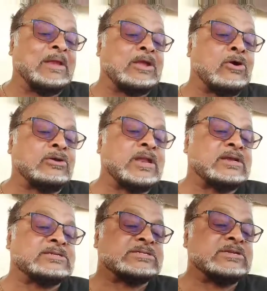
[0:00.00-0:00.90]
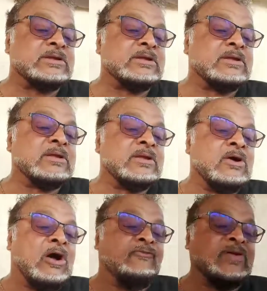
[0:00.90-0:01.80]
in the context
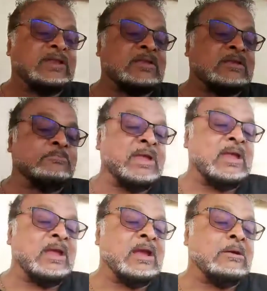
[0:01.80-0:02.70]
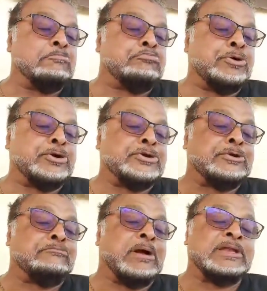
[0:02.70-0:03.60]
of it being
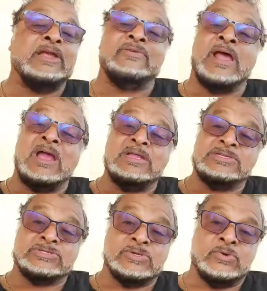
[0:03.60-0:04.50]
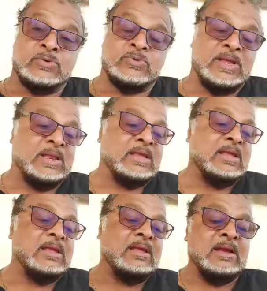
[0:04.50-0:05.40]
birthed by David Hines. Oh, really?
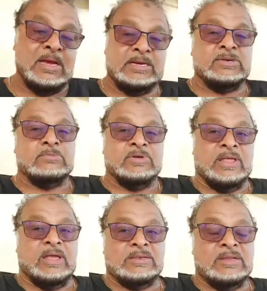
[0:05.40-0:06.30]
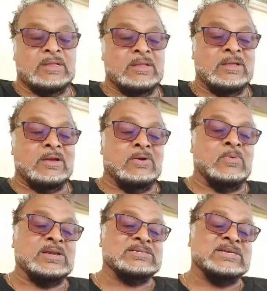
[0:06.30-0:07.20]
I didn't know about that. Oh,
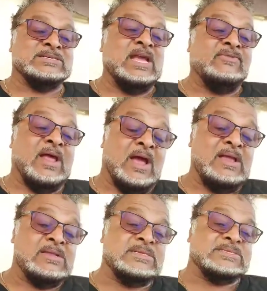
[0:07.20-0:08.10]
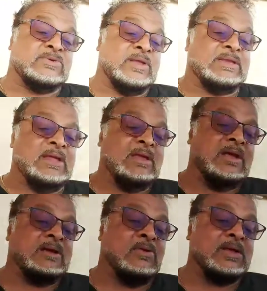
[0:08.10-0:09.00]
what is this? David Hines creating
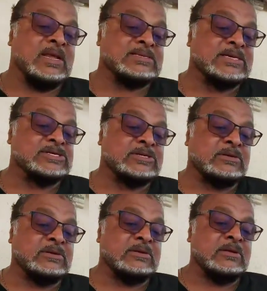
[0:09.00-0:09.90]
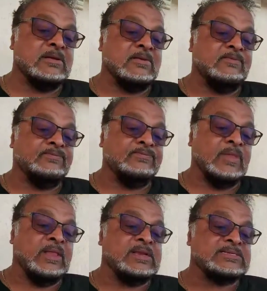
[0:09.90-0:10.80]
an organization?
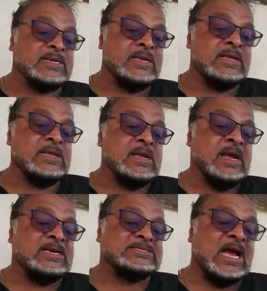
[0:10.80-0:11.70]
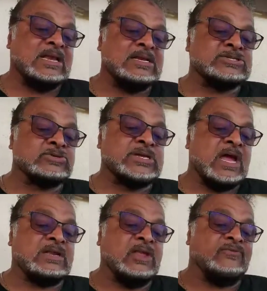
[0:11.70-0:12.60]
Let us see. It is titled
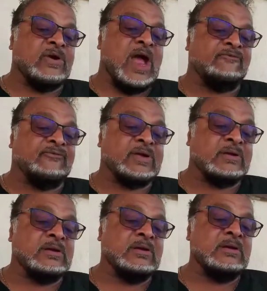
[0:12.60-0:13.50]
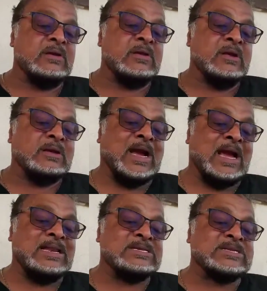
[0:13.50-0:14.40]
Society for African
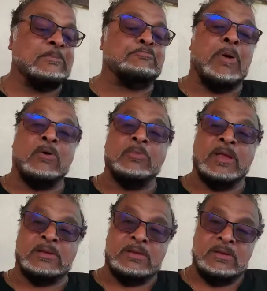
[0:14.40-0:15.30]
Guyanese Empowerment.